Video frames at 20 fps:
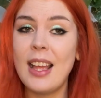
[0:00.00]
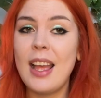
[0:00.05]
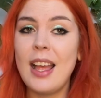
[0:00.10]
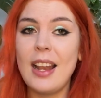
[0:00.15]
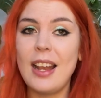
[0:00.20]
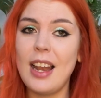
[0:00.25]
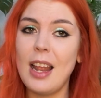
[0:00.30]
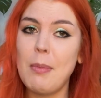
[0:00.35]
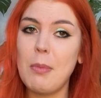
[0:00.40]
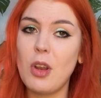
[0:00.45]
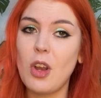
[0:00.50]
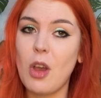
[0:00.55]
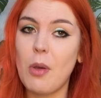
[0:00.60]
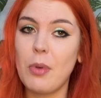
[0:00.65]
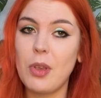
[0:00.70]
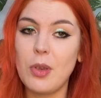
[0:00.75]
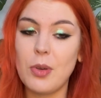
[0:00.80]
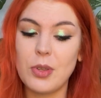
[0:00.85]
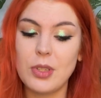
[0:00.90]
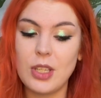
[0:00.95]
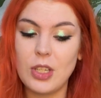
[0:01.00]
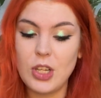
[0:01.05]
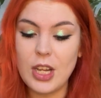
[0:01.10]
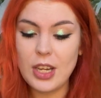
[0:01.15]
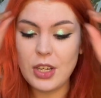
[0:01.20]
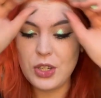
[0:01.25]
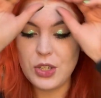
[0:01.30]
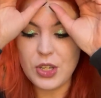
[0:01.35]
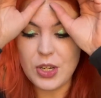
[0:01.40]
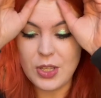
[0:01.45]
Let me know what your
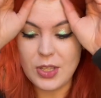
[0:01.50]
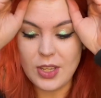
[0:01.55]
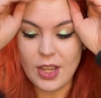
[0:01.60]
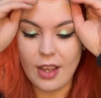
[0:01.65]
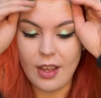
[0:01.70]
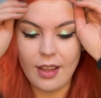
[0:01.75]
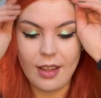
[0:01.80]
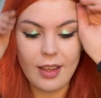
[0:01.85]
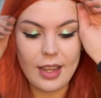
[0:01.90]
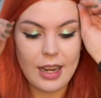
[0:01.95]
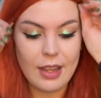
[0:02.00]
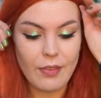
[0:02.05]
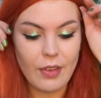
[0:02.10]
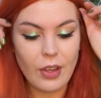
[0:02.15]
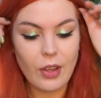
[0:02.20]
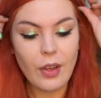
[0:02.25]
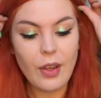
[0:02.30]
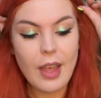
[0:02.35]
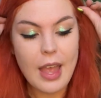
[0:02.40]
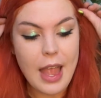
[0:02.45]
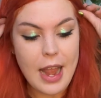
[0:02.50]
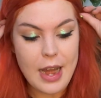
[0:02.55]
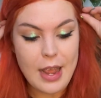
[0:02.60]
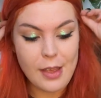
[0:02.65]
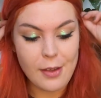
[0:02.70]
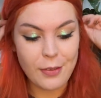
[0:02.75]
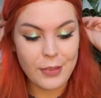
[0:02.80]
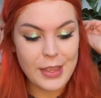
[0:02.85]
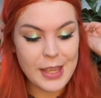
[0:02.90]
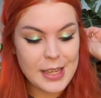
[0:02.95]
suggestions are and if I got any
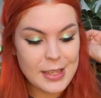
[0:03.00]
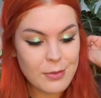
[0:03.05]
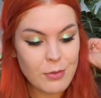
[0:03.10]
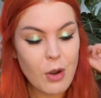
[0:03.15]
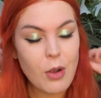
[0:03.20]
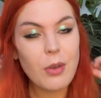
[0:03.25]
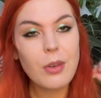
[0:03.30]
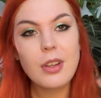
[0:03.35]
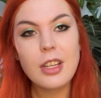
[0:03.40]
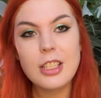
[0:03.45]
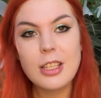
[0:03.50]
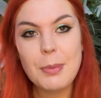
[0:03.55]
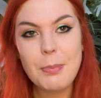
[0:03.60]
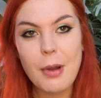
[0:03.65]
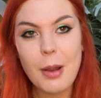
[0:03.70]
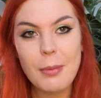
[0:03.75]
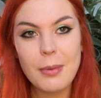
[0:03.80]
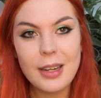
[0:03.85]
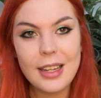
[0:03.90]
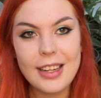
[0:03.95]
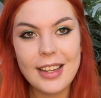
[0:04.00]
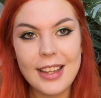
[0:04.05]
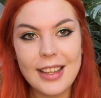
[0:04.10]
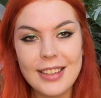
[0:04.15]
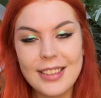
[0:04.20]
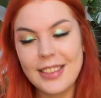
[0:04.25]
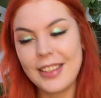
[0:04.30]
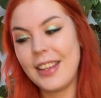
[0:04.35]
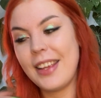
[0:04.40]
of these wrong, because I probably did.